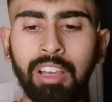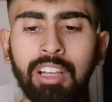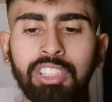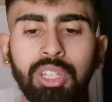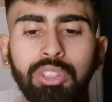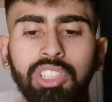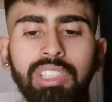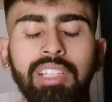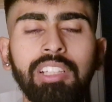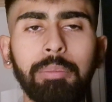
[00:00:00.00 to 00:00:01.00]
Saud
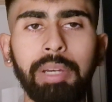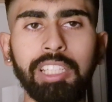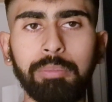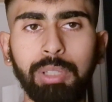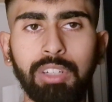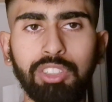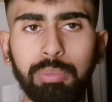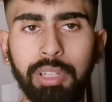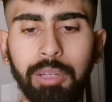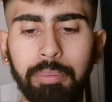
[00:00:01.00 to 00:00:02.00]
Shakil, the best player of
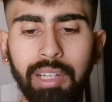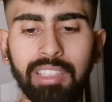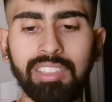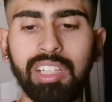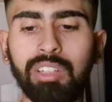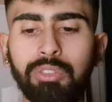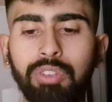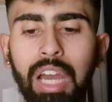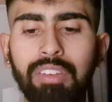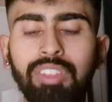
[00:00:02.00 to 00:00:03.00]
spin in Pakistan at
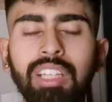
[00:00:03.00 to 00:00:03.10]
5.